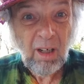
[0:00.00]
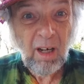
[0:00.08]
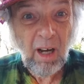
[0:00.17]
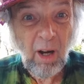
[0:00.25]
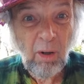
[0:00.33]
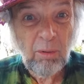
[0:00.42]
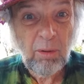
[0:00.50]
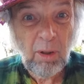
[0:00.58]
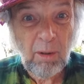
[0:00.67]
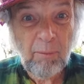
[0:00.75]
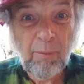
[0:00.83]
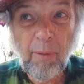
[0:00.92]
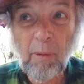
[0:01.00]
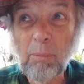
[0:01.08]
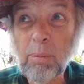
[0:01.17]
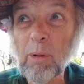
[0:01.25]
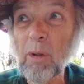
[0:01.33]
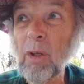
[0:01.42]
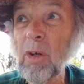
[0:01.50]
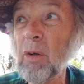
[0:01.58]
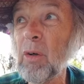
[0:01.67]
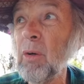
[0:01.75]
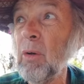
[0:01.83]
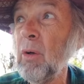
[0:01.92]
Out of the
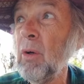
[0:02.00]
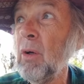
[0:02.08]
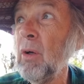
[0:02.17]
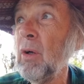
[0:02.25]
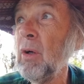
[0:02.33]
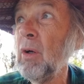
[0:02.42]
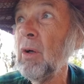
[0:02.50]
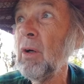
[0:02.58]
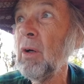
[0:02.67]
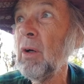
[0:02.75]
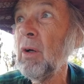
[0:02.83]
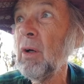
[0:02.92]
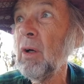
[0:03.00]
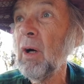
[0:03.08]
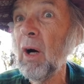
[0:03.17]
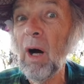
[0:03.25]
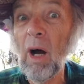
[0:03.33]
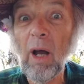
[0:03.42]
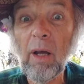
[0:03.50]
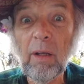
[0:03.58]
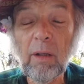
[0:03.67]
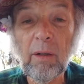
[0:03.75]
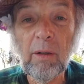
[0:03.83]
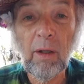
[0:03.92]
blue, I
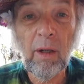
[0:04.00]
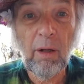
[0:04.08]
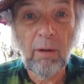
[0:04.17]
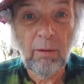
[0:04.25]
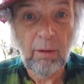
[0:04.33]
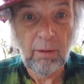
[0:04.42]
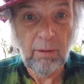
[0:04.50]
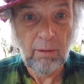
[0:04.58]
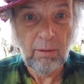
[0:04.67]
inherit